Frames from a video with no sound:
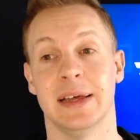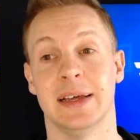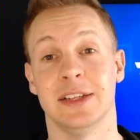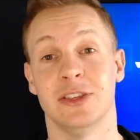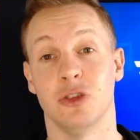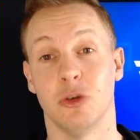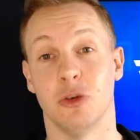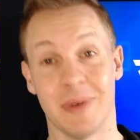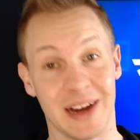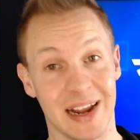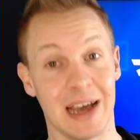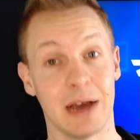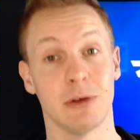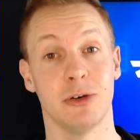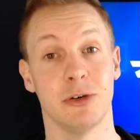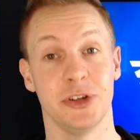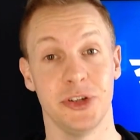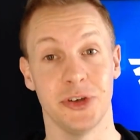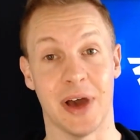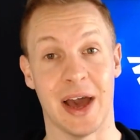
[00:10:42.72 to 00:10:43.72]
no matter how
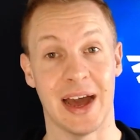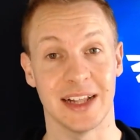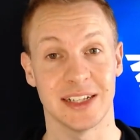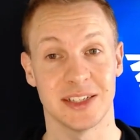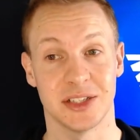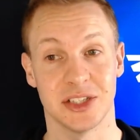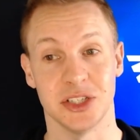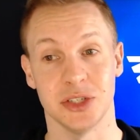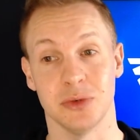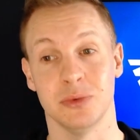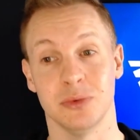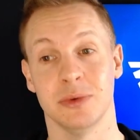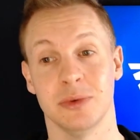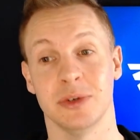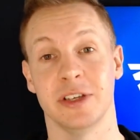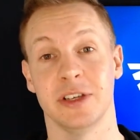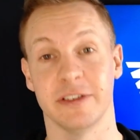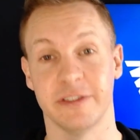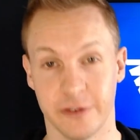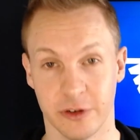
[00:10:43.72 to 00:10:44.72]
good your ads do,
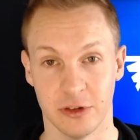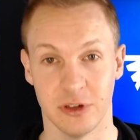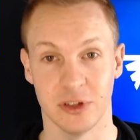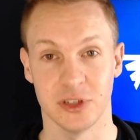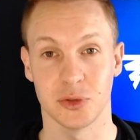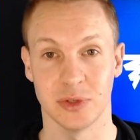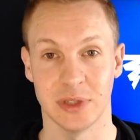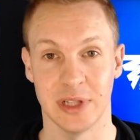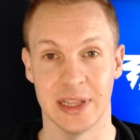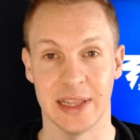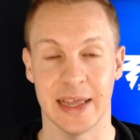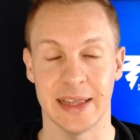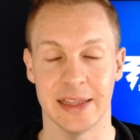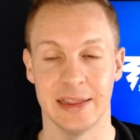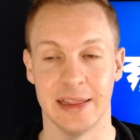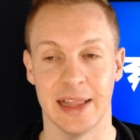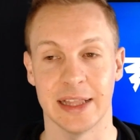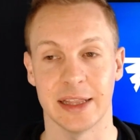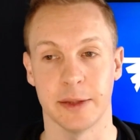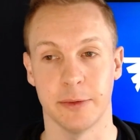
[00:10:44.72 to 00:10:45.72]
your funnel is going to
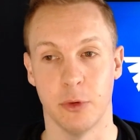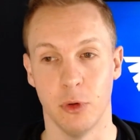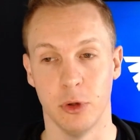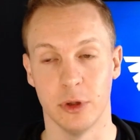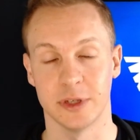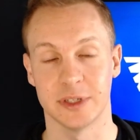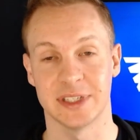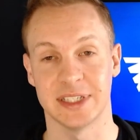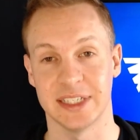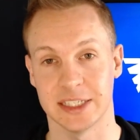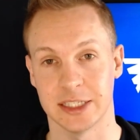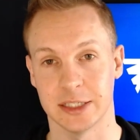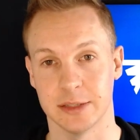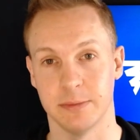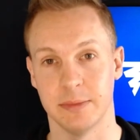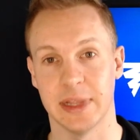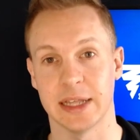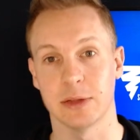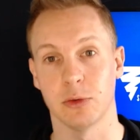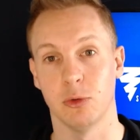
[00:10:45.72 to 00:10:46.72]
let the whole system,
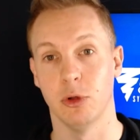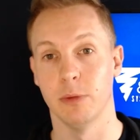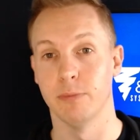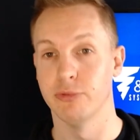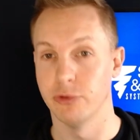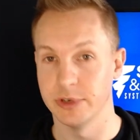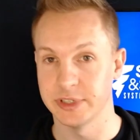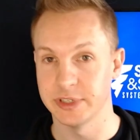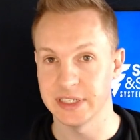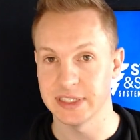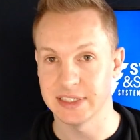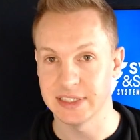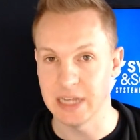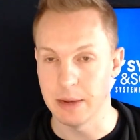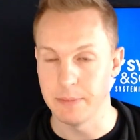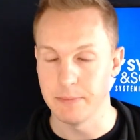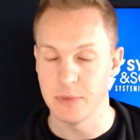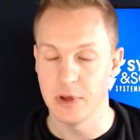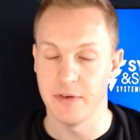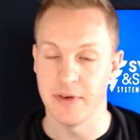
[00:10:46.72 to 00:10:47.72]
let the whole process
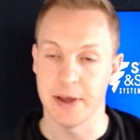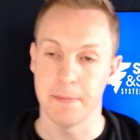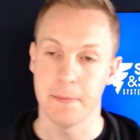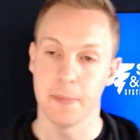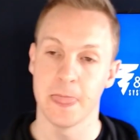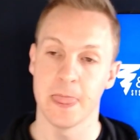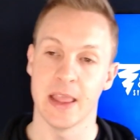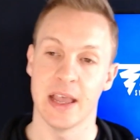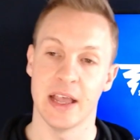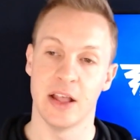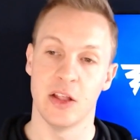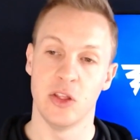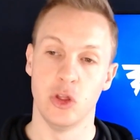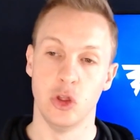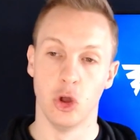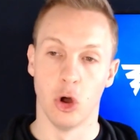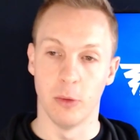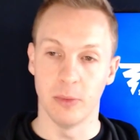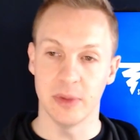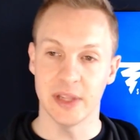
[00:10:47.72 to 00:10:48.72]
down. All right.
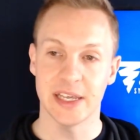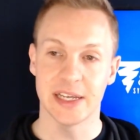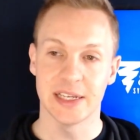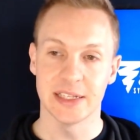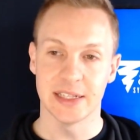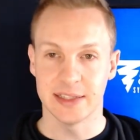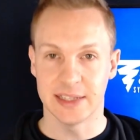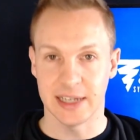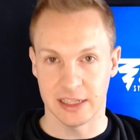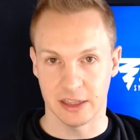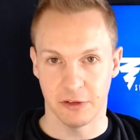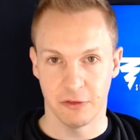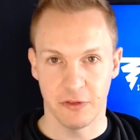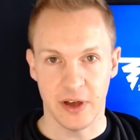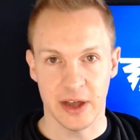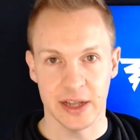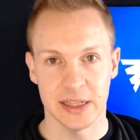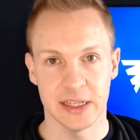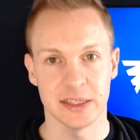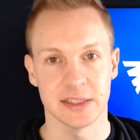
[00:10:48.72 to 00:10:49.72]
Normally, you can
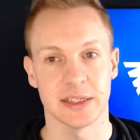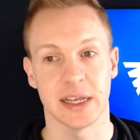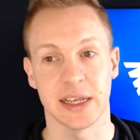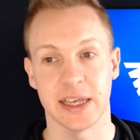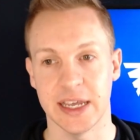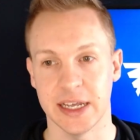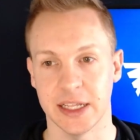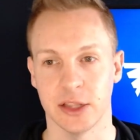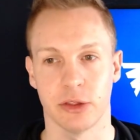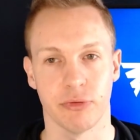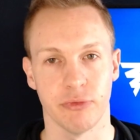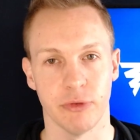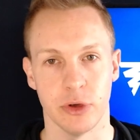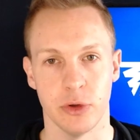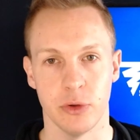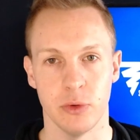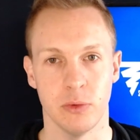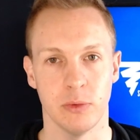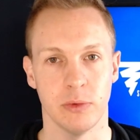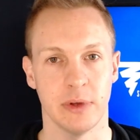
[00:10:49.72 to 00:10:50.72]
identify this again
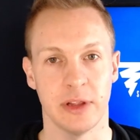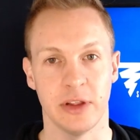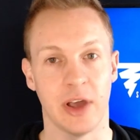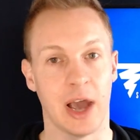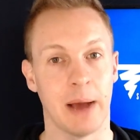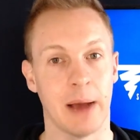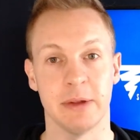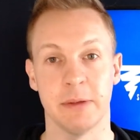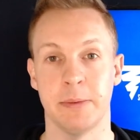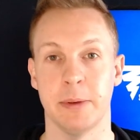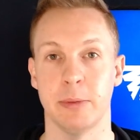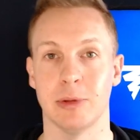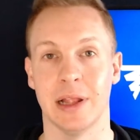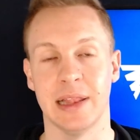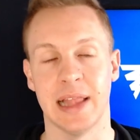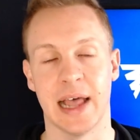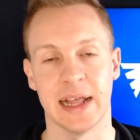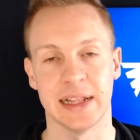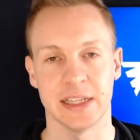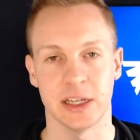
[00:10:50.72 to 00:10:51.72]
through how many people are
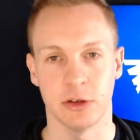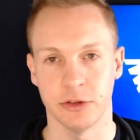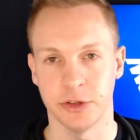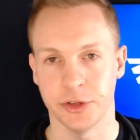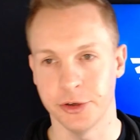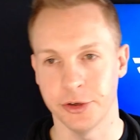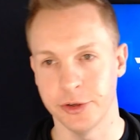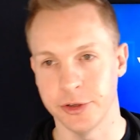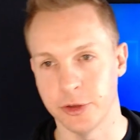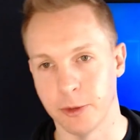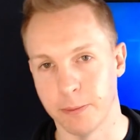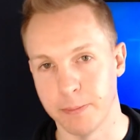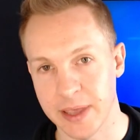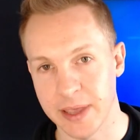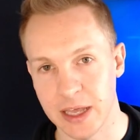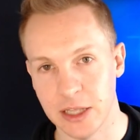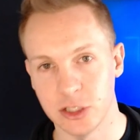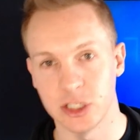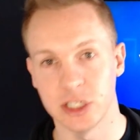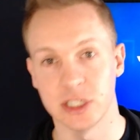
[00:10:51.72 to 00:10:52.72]
landing on your
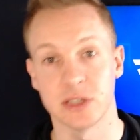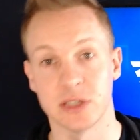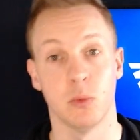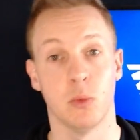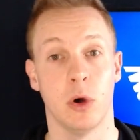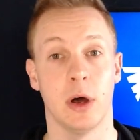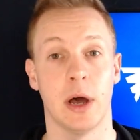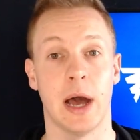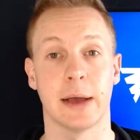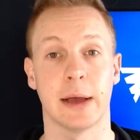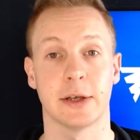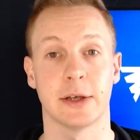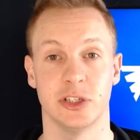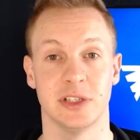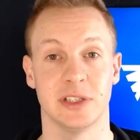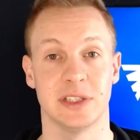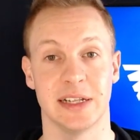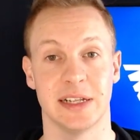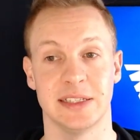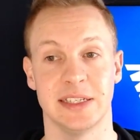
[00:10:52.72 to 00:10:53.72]
pages and what actions
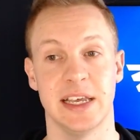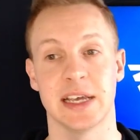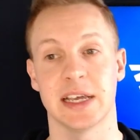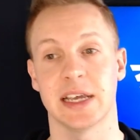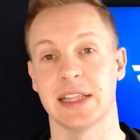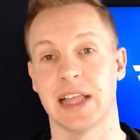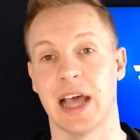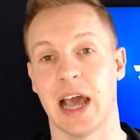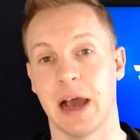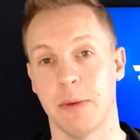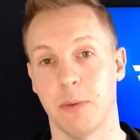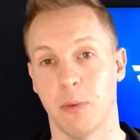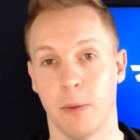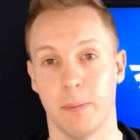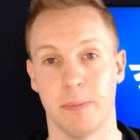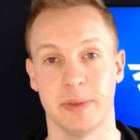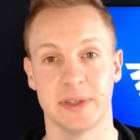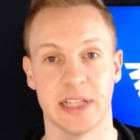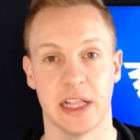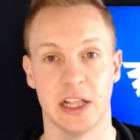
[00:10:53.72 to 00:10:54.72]
they're taking, what
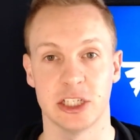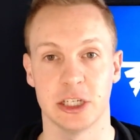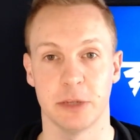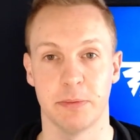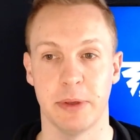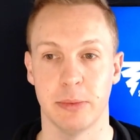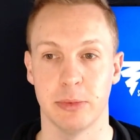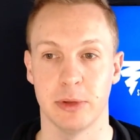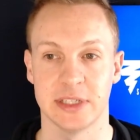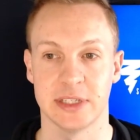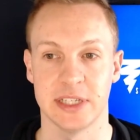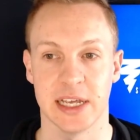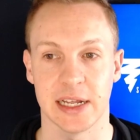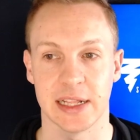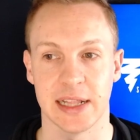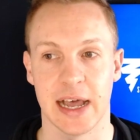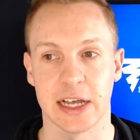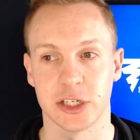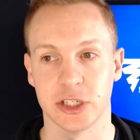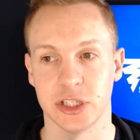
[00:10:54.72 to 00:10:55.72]
percentage of people are taking
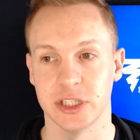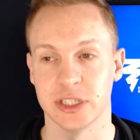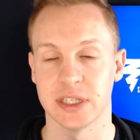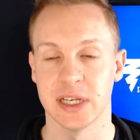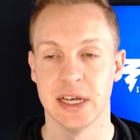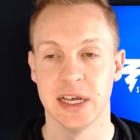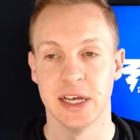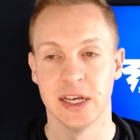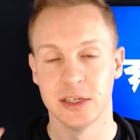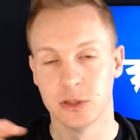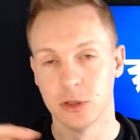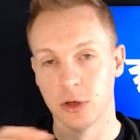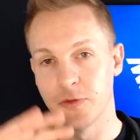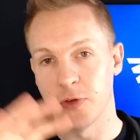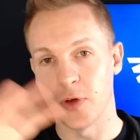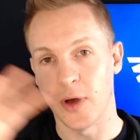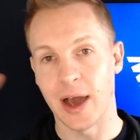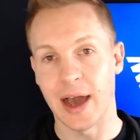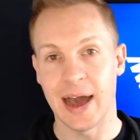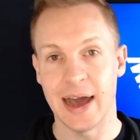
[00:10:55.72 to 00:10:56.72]
actions. So if
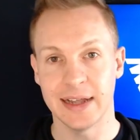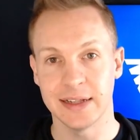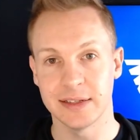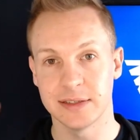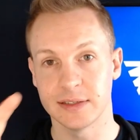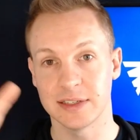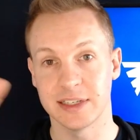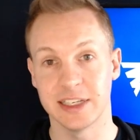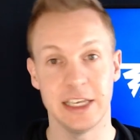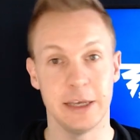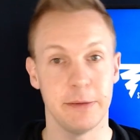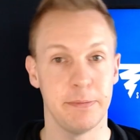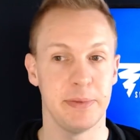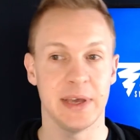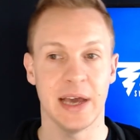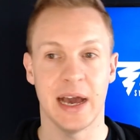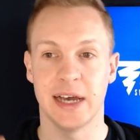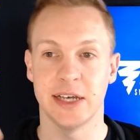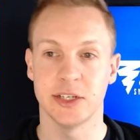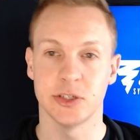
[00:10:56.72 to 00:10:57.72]
your ads
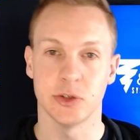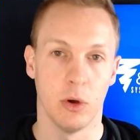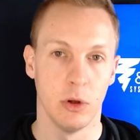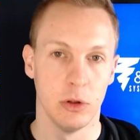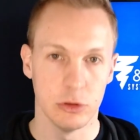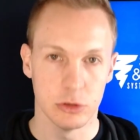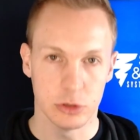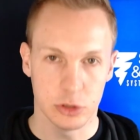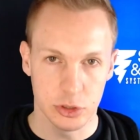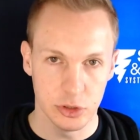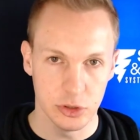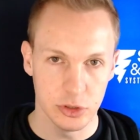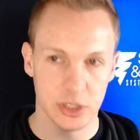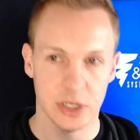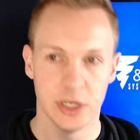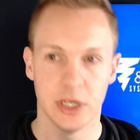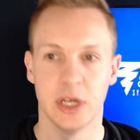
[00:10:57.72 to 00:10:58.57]
KPIs all look good,